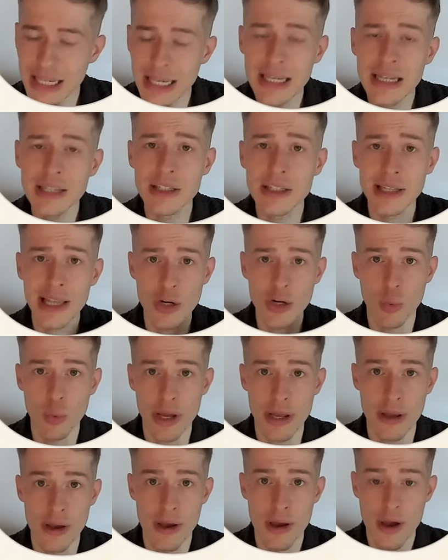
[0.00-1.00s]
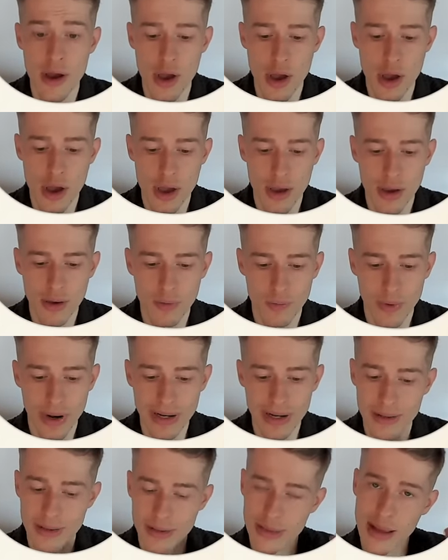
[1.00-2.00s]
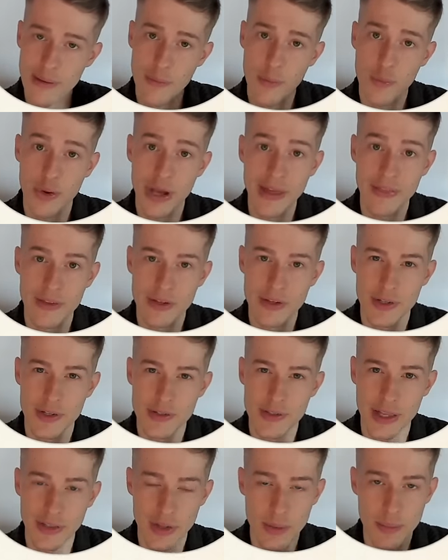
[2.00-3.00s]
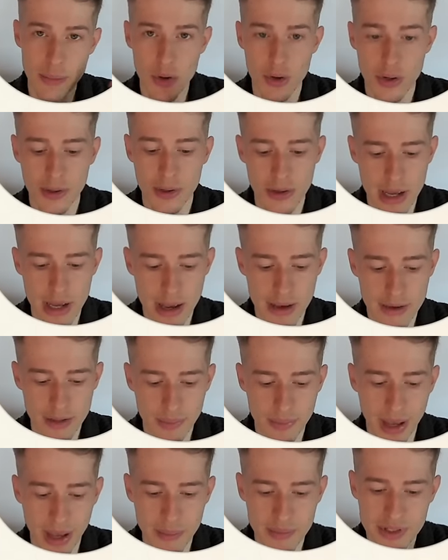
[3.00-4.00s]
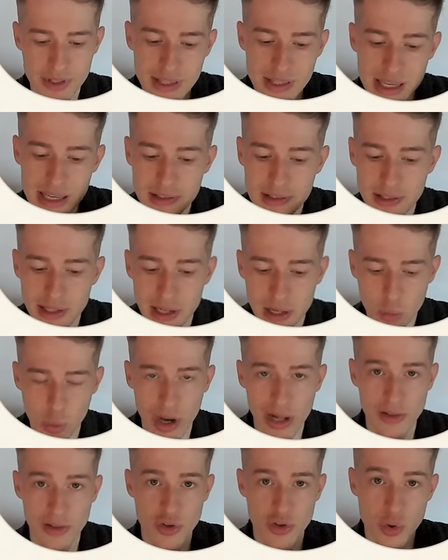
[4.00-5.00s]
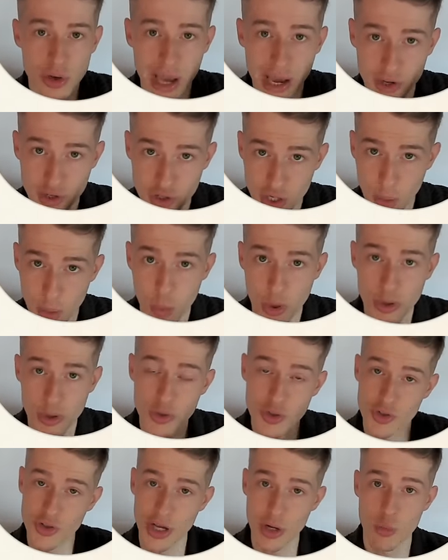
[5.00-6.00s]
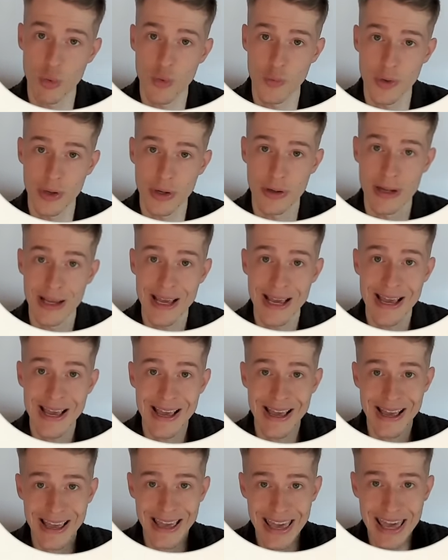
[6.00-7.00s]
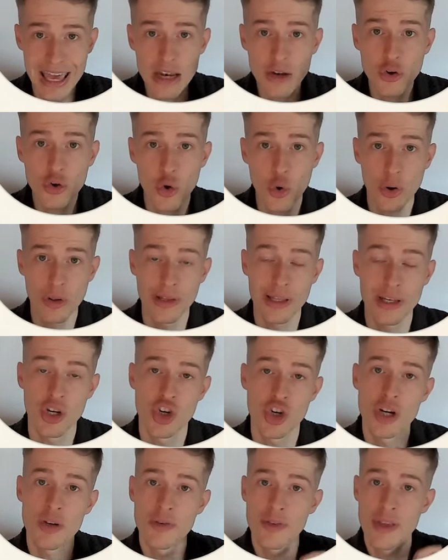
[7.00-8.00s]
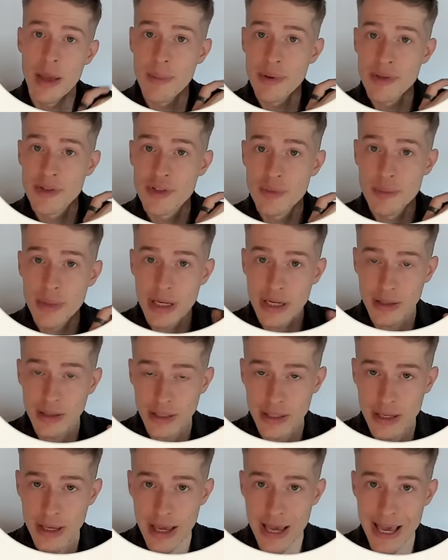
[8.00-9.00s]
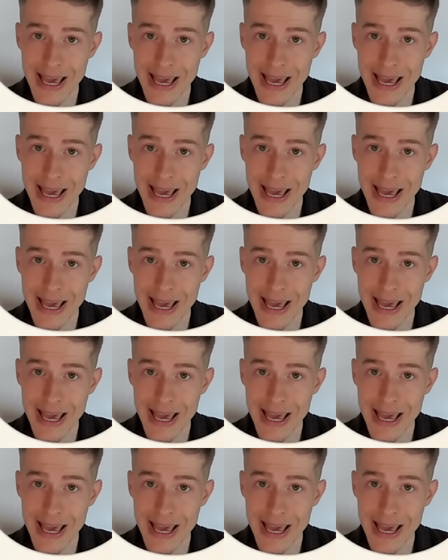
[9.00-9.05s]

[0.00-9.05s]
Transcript: In a delayed way, right? Never forget this, is that the mirror sometimes needs a little while to catch up where you stand within. Internally, the shift happens immediately.